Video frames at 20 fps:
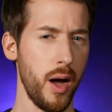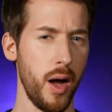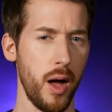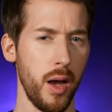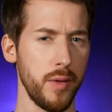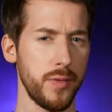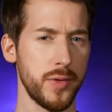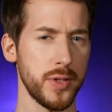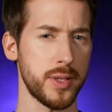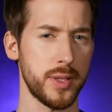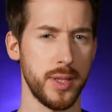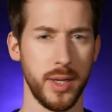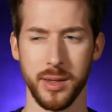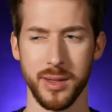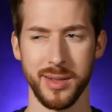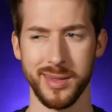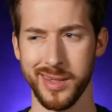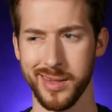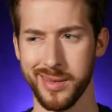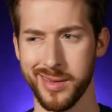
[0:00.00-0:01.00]
all of a
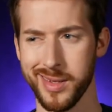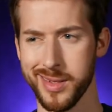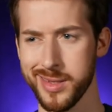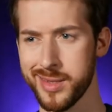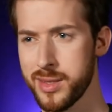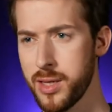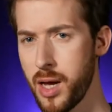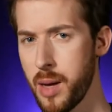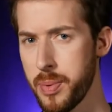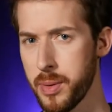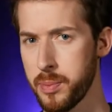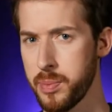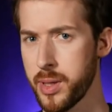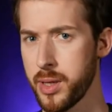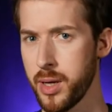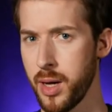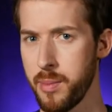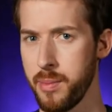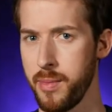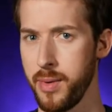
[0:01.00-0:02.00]
sudden did this topic
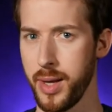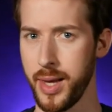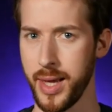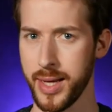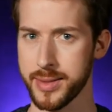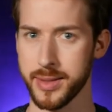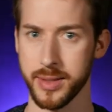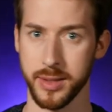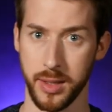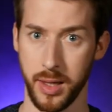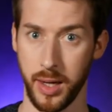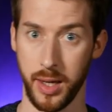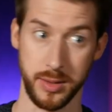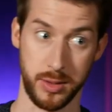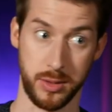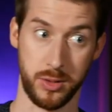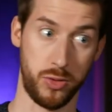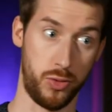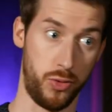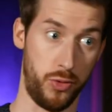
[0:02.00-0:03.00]
become less and
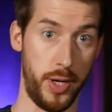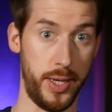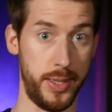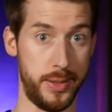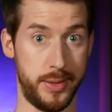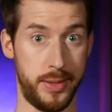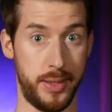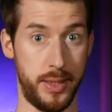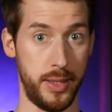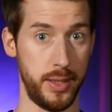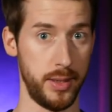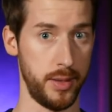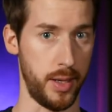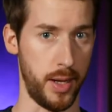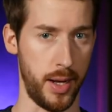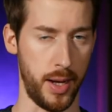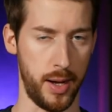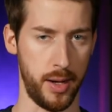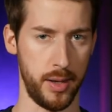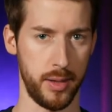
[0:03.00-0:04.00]
less crazy
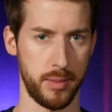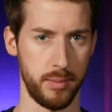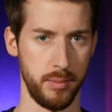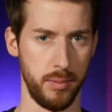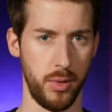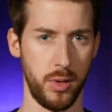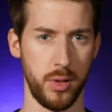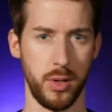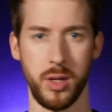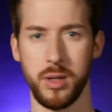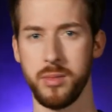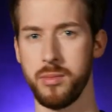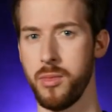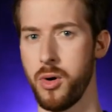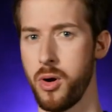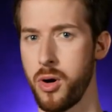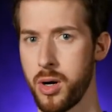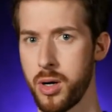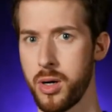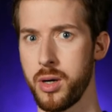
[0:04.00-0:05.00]
and more and
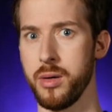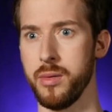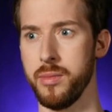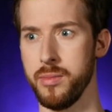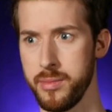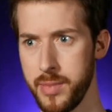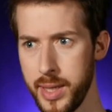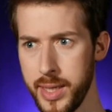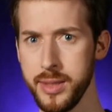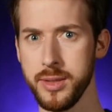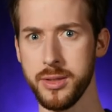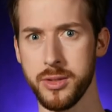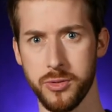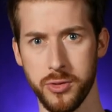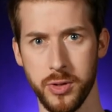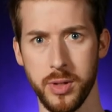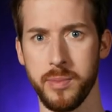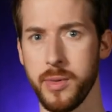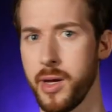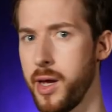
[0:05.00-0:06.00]
more
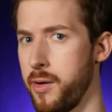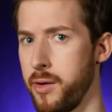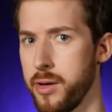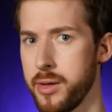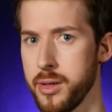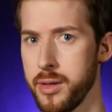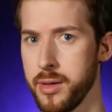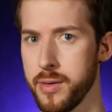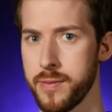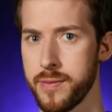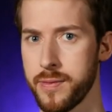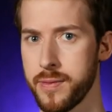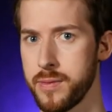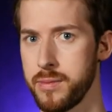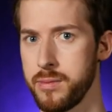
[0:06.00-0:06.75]
mainstream narrative?